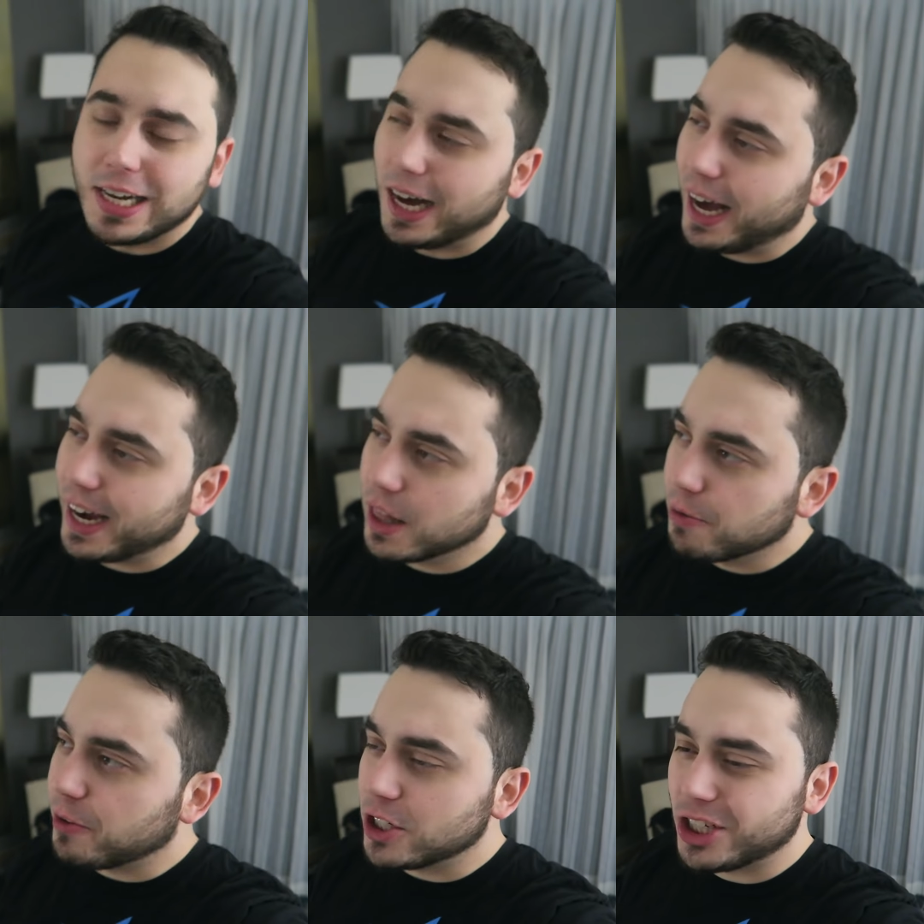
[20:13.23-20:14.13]
Uh, I ended
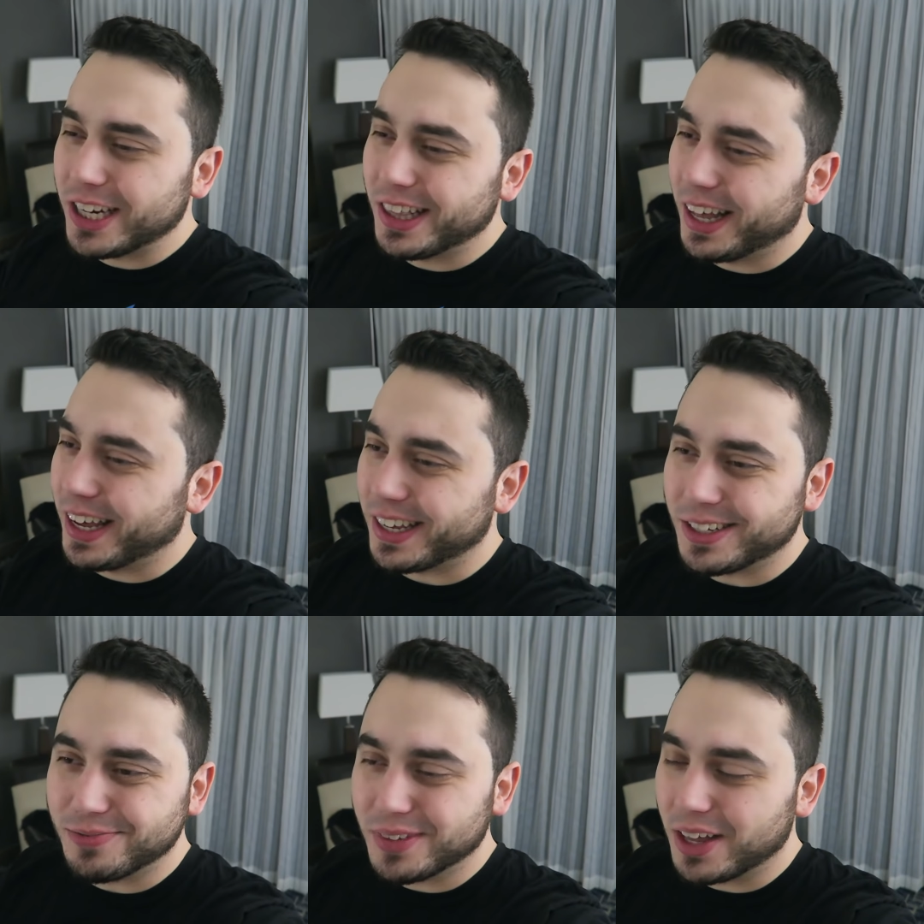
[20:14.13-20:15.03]
up finishing
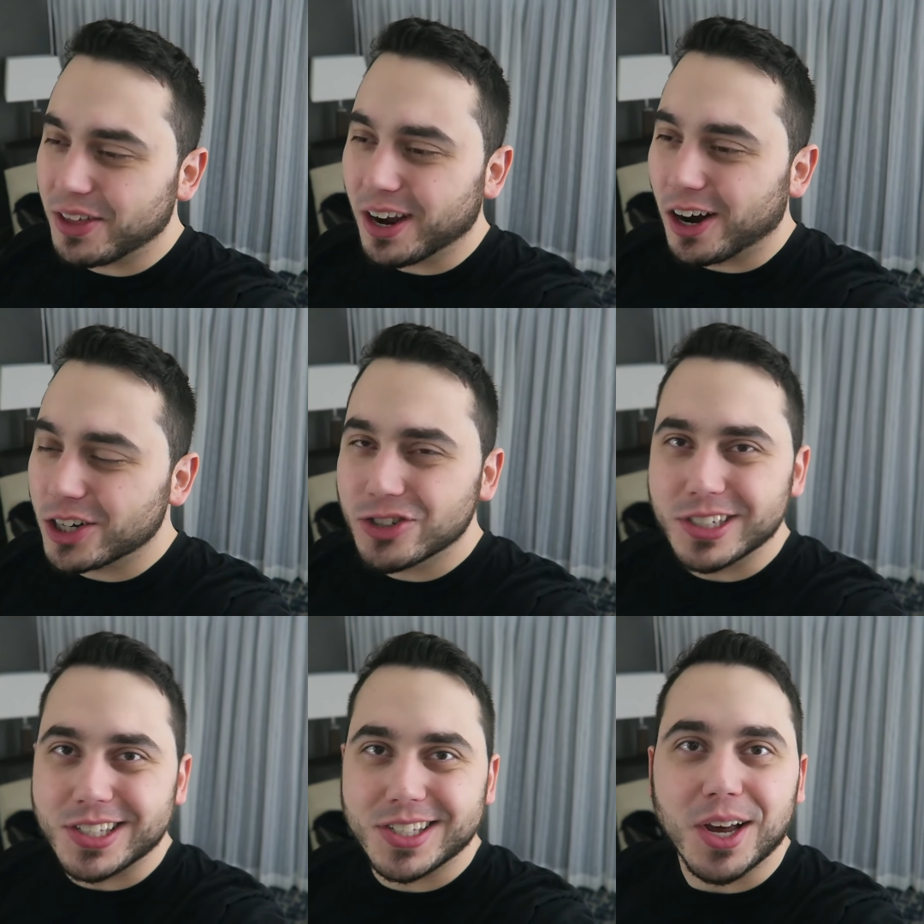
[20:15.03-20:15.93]
like, I think 100
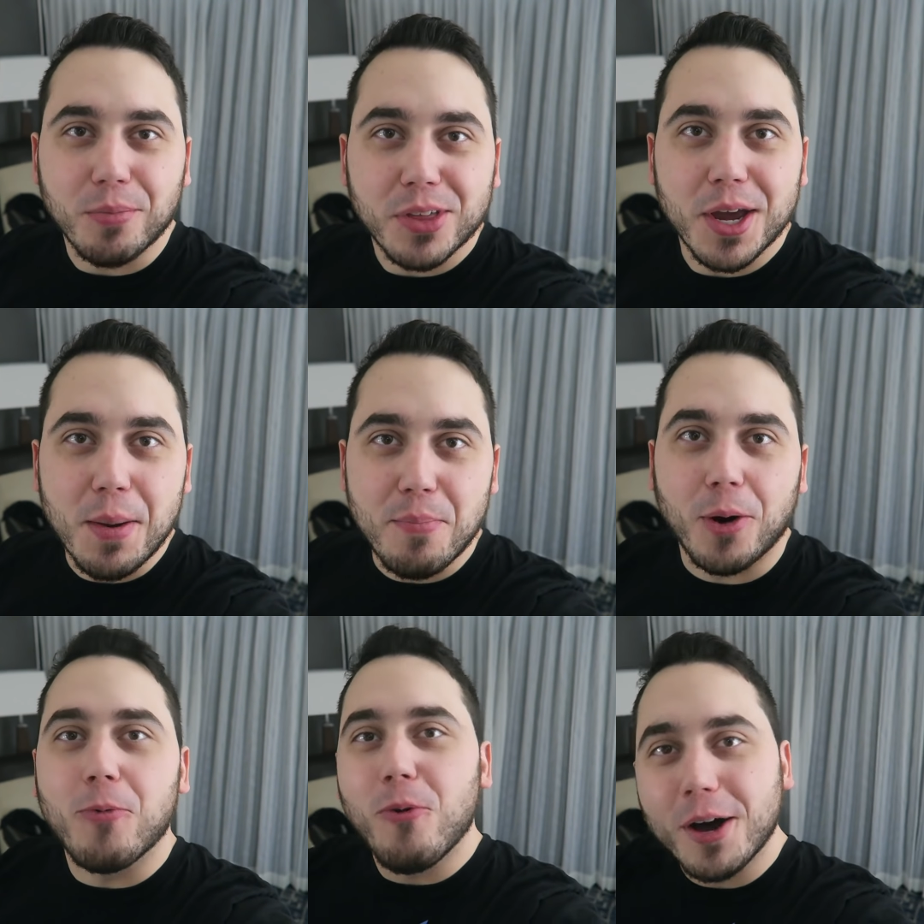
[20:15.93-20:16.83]
and something,
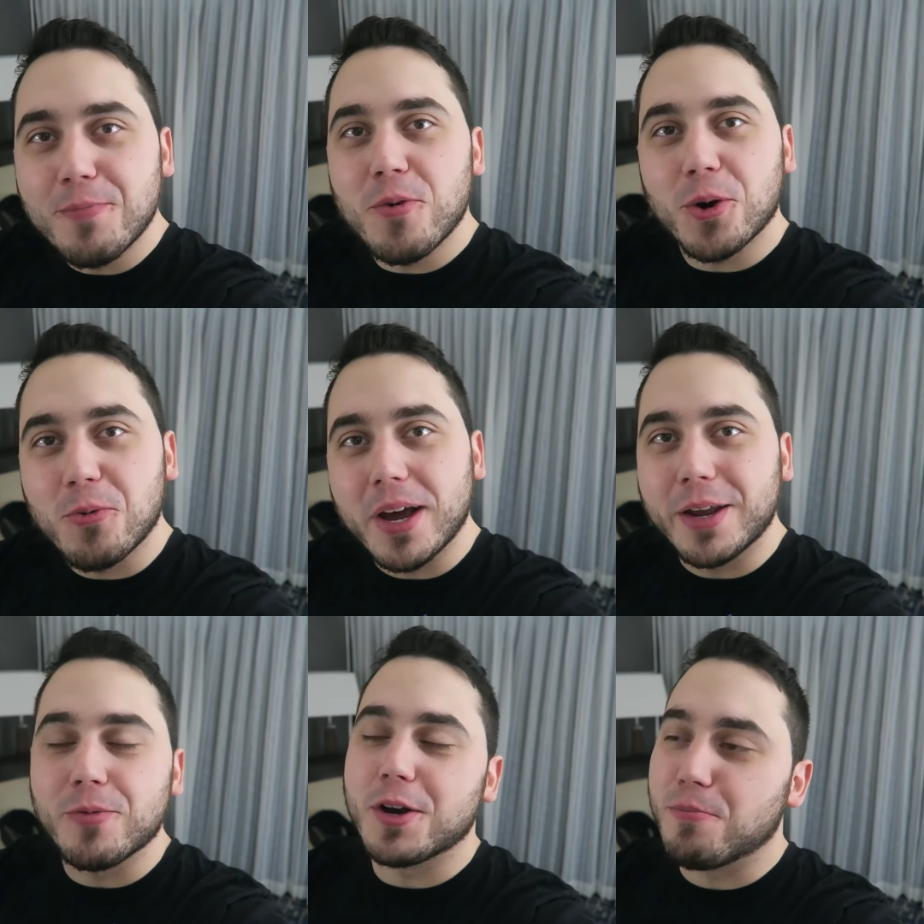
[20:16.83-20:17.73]
but one more
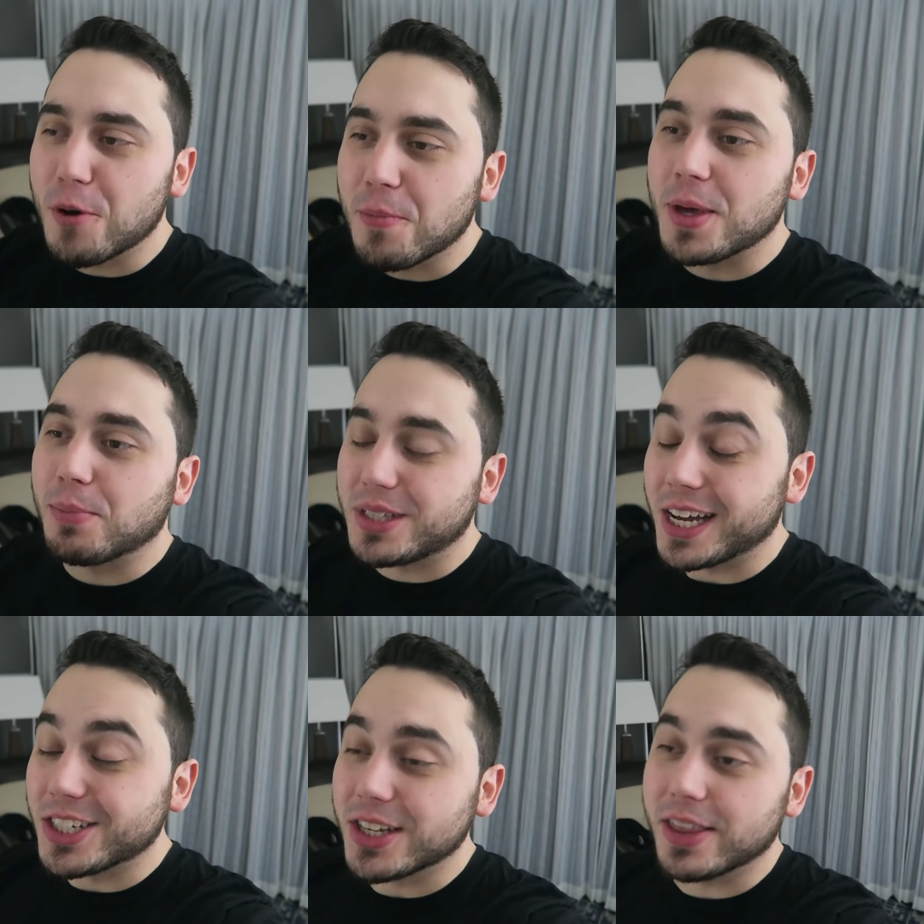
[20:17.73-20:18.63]
win would have put me
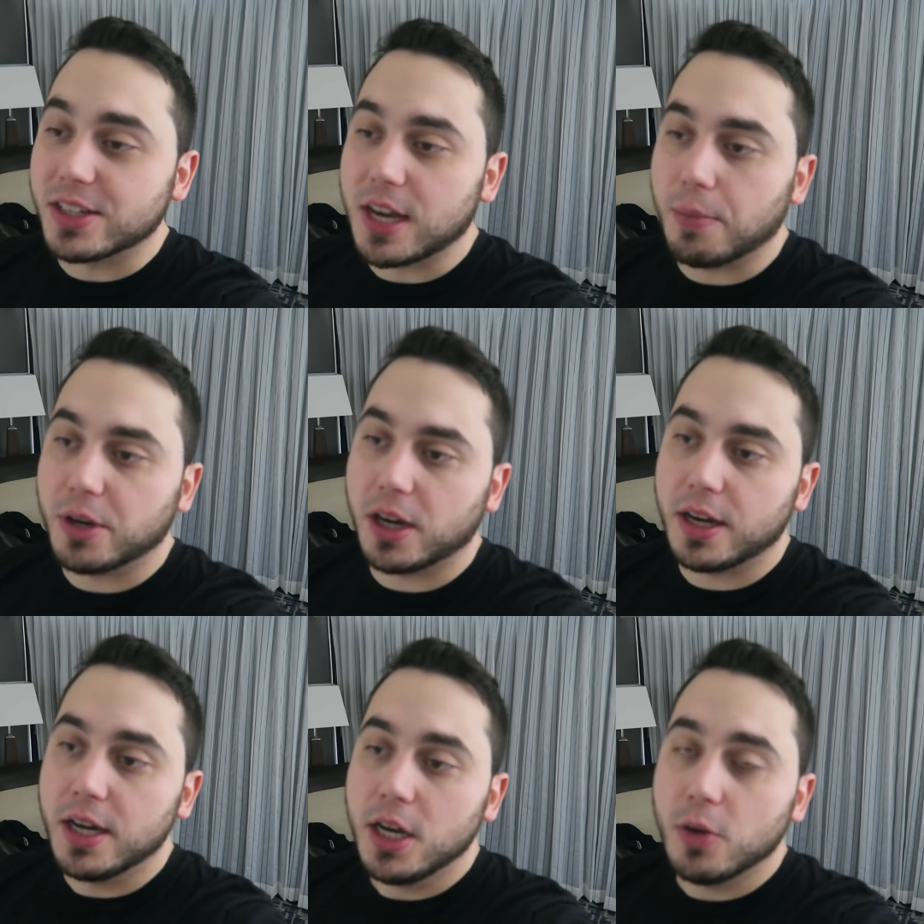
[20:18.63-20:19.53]
potentially in the top
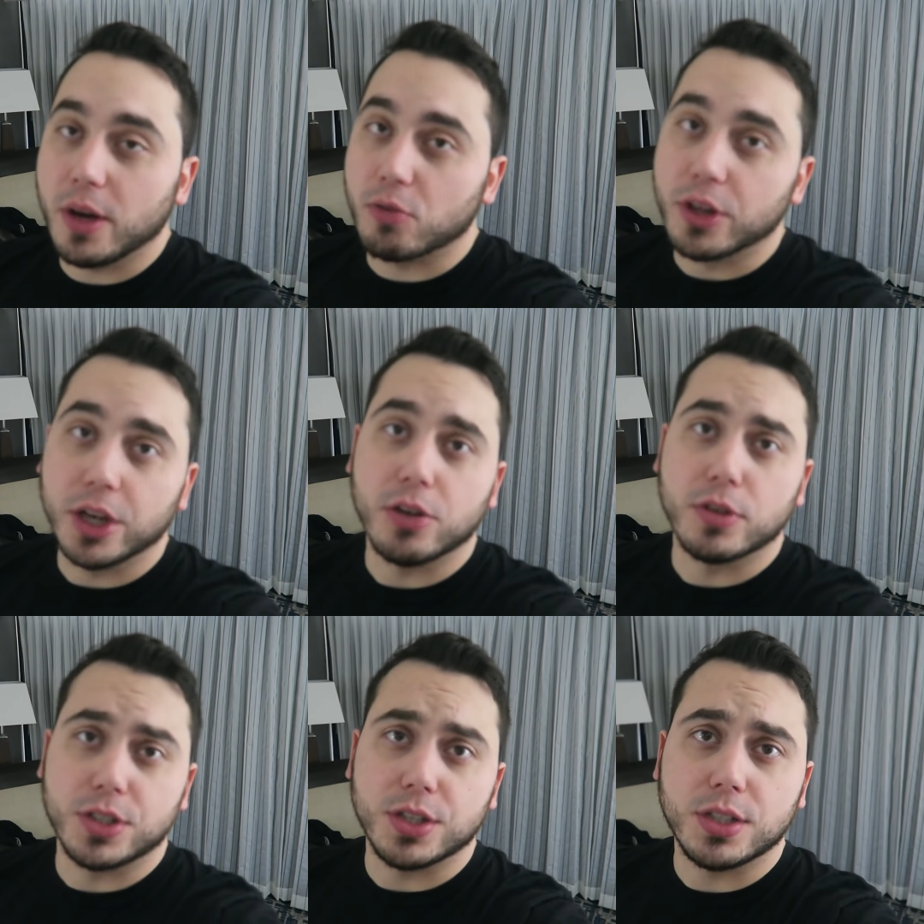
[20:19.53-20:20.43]
cut. We had really good
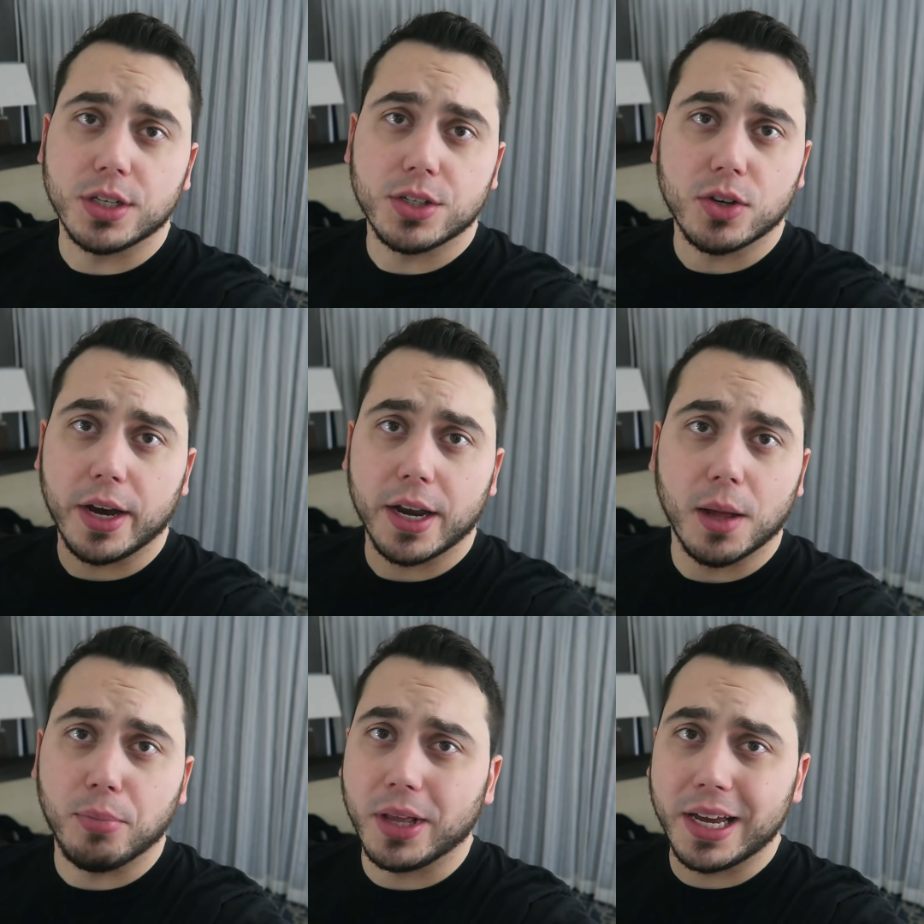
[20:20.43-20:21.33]
resistance, so I ended
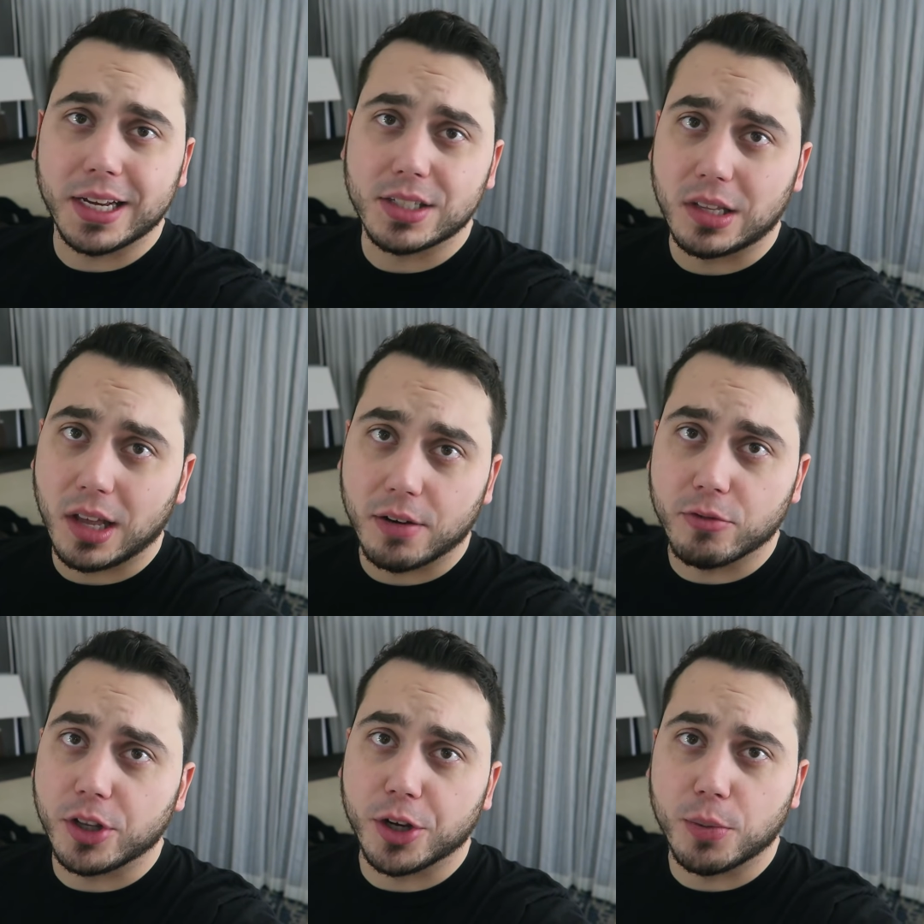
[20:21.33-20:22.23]
up playing against a lot
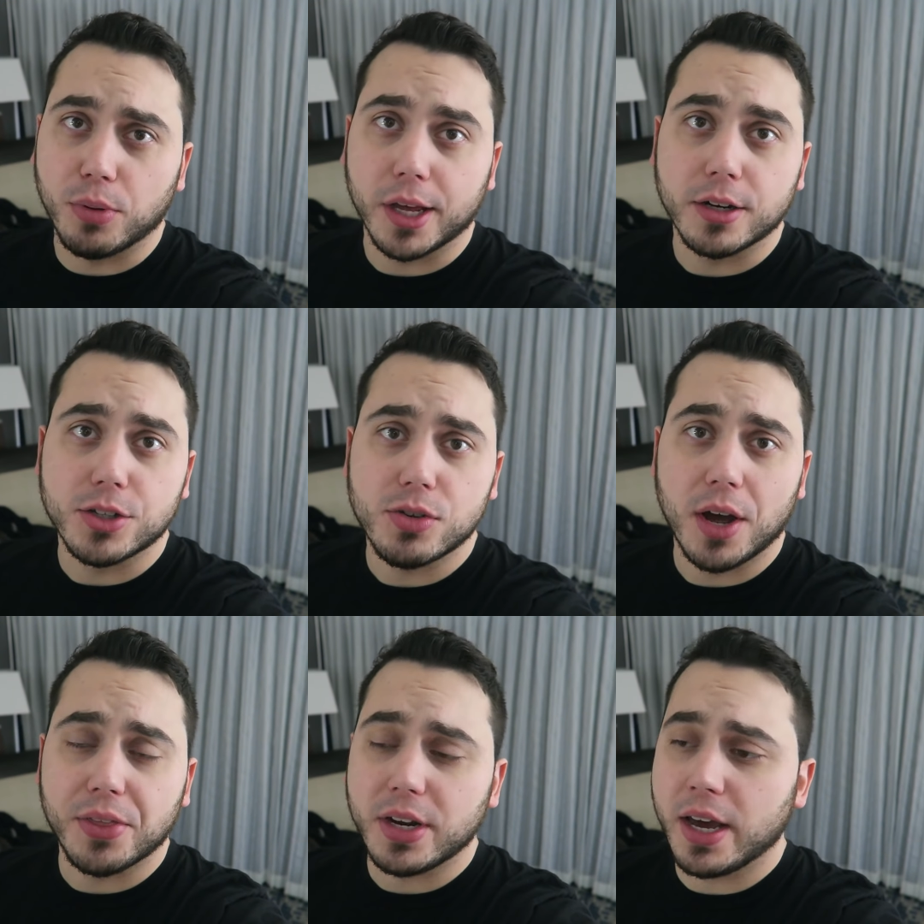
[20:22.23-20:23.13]
of really good players
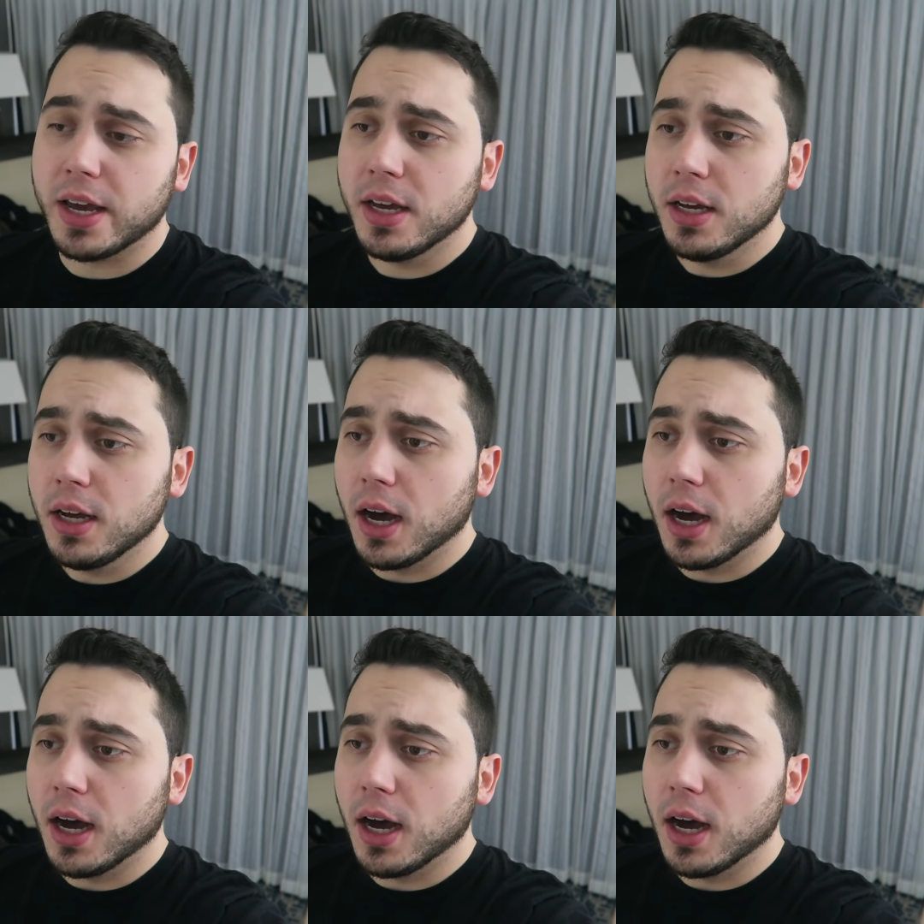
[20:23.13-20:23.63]
throughout the day.